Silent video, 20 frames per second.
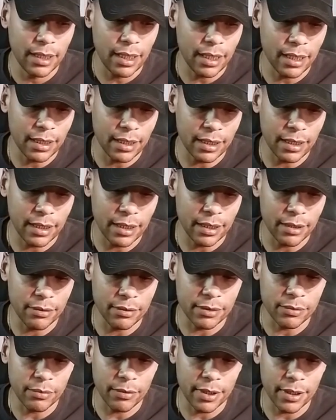There
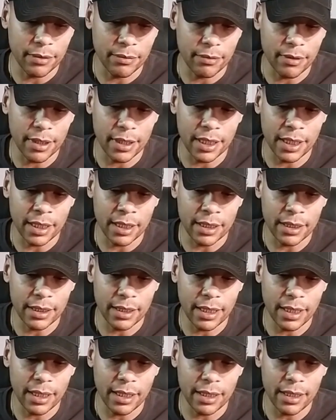was one running
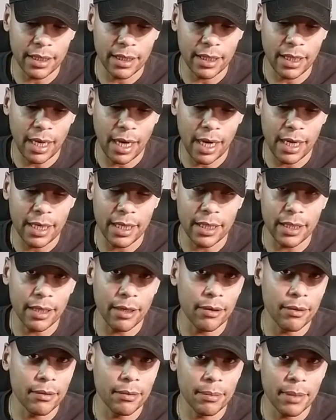that I didn't know